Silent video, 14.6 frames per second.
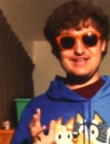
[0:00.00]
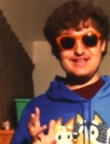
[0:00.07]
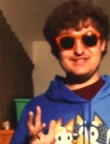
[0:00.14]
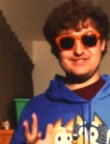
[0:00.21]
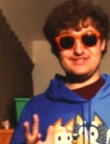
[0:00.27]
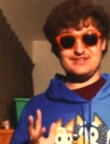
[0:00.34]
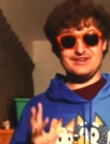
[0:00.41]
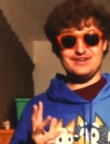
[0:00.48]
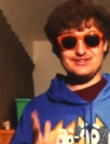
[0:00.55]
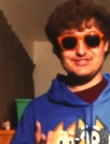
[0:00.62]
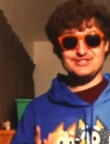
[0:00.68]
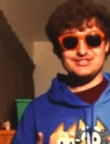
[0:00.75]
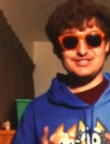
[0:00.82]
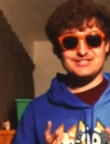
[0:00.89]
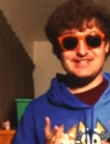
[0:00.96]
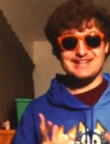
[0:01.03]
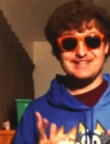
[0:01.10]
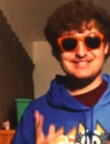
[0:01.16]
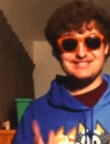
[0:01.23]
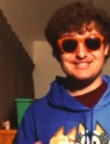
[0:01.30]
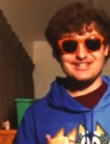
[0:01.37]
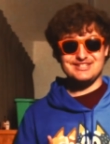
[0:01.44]
is also just, like,
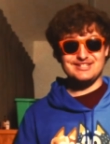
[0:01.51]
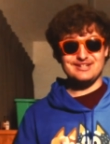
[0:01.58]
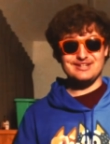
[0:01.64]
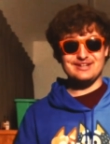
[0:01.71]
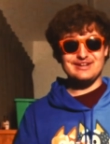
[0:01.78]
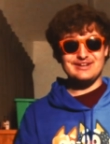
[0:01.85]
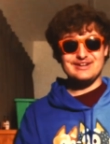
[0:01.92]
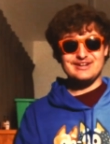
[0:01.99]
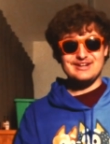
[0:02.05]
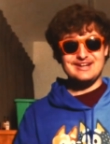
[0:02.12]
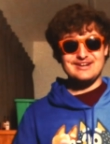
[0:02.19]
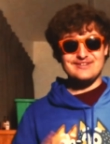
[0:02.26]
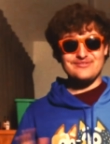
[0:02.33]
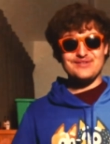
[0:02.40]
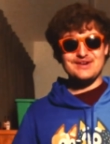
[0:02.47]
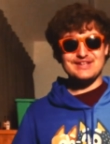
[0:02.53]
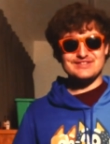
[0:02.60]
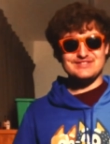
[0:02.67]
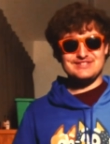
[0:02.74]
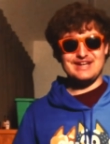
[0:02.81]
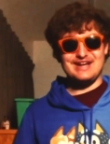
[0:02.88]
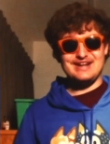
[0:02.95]
such a real
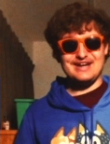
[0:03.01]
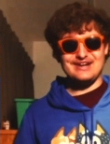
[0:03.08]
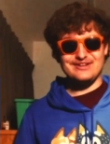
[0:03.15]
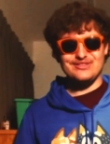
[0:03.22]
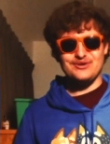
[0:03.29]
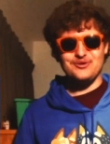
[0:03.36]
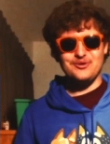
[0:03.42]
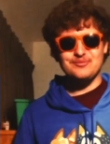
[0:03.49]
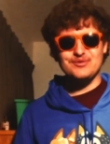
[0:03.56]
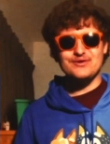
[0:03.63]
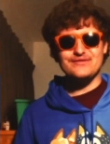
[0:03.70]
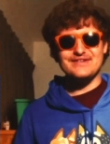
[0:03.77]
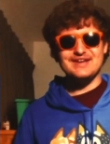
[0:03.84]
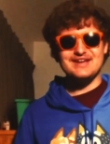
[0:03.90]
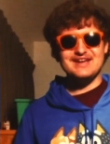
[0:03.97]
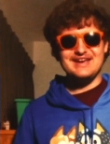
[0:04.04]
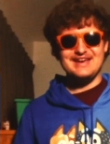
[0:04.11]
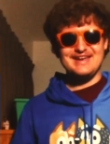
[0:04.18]
standout of the whole movie.